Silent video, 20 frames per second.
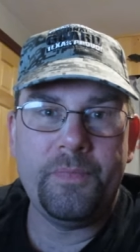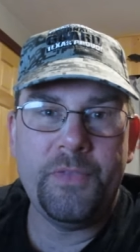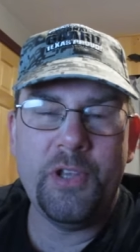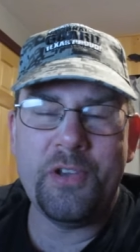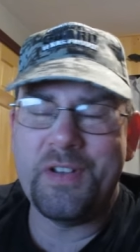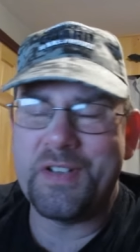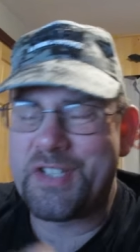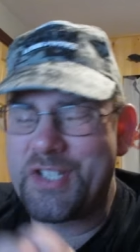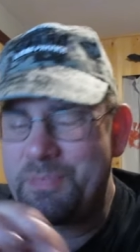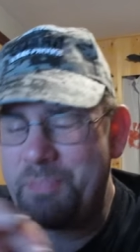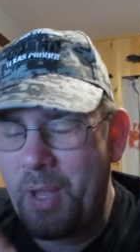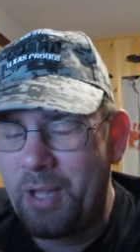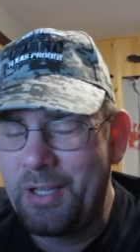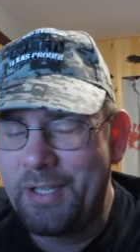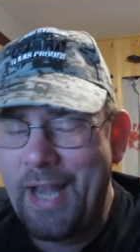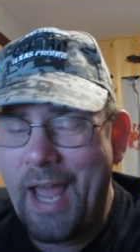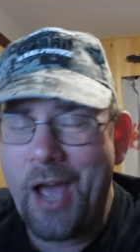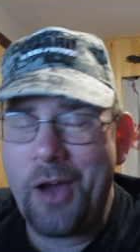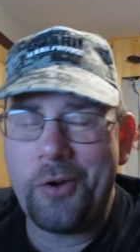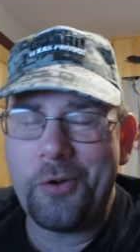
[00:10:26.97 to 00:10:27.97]
You can spell
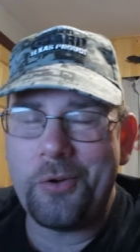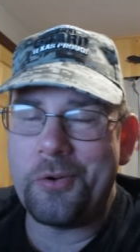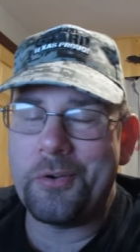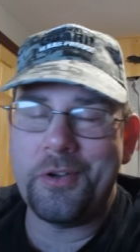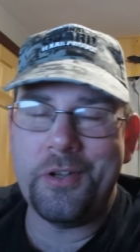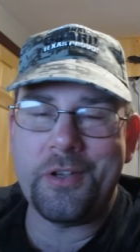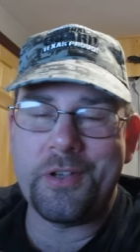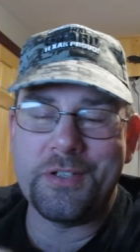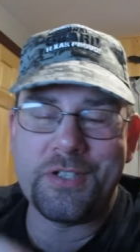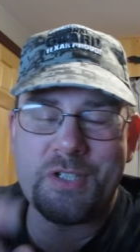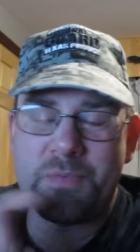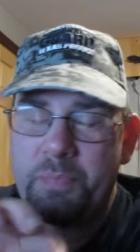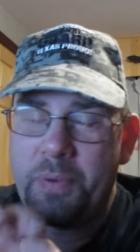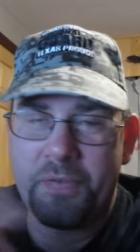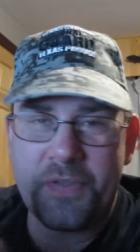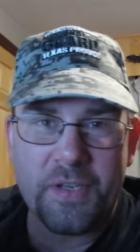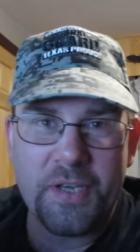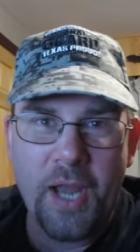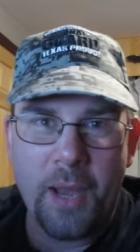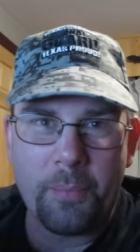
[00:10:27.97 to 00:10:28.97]
it out, or you can just
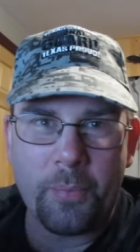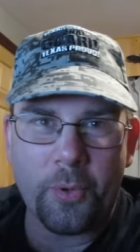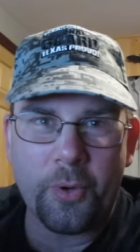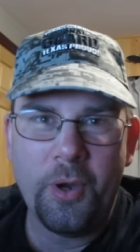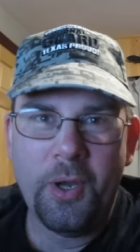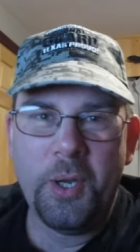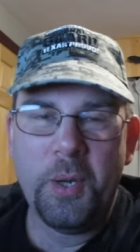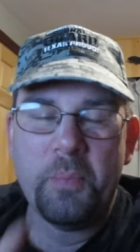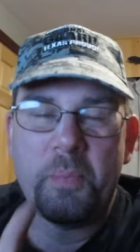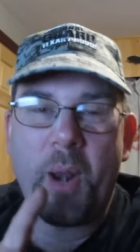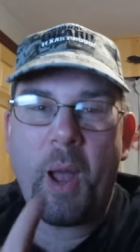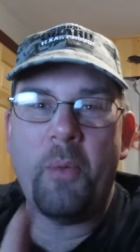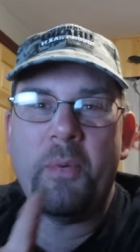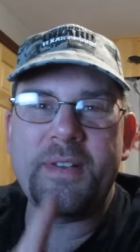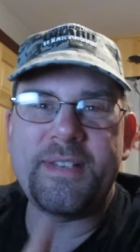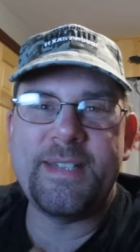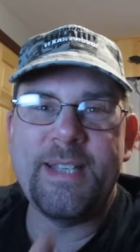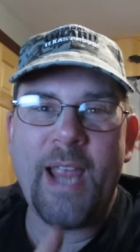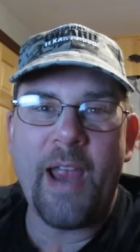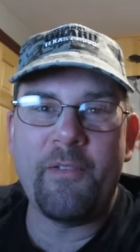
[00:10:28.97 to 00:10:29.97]
put the number, but I
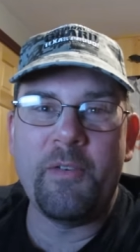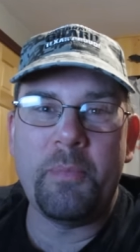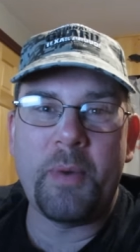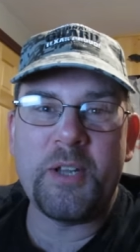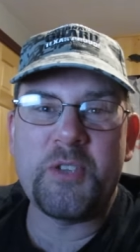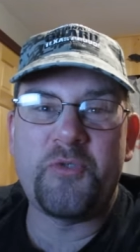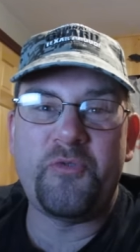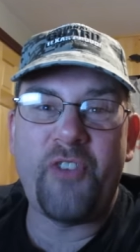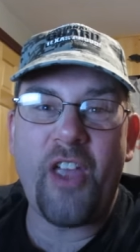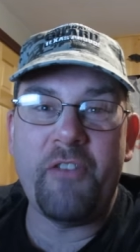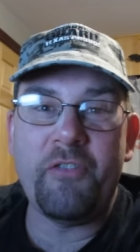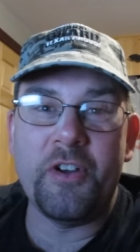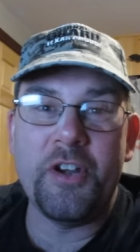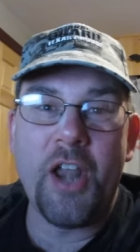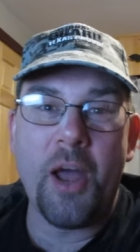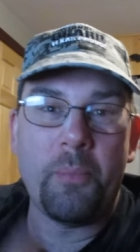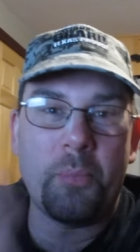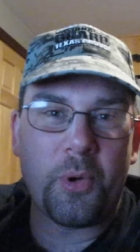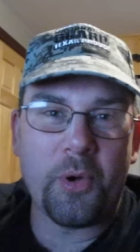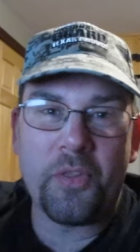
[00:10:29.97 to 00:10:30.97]
want to see everybody's favorite
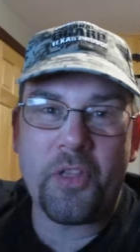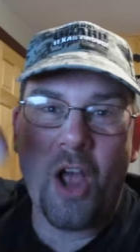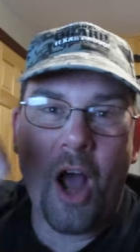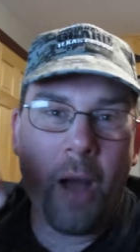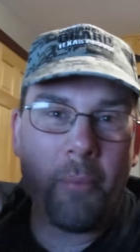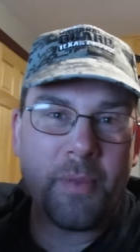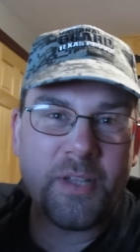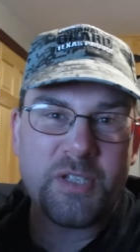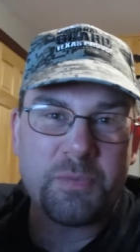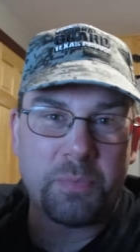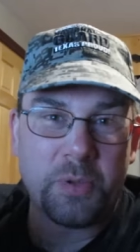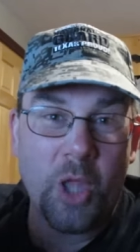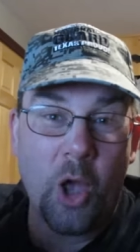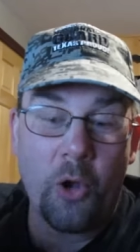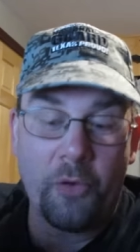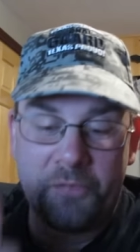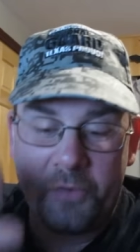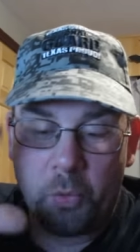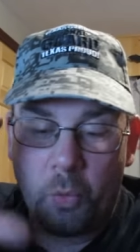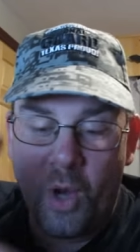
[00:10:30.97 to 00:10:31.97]
number in the comments
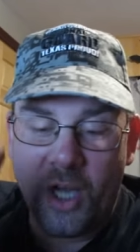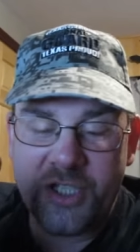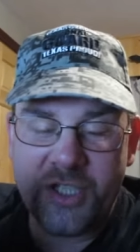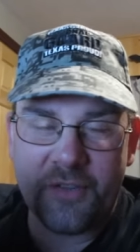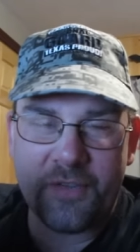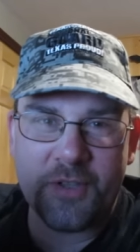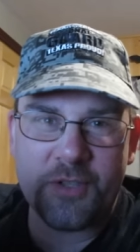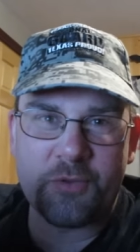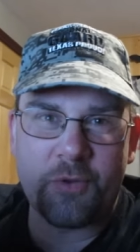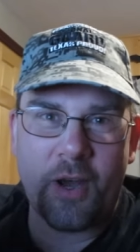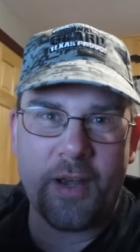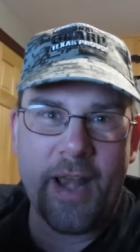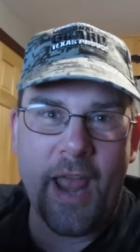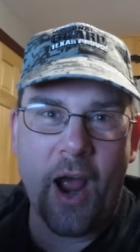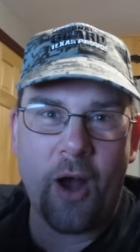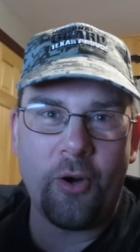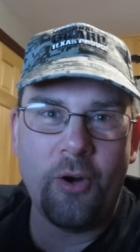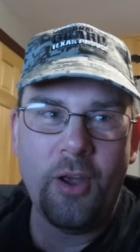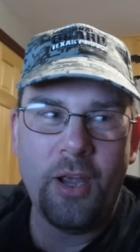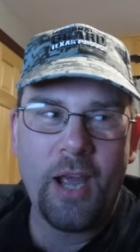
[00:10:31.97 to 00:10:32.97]
below if you're watching this right
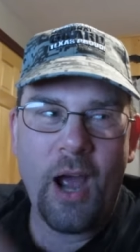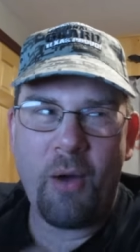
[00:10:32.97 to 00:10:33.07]
now.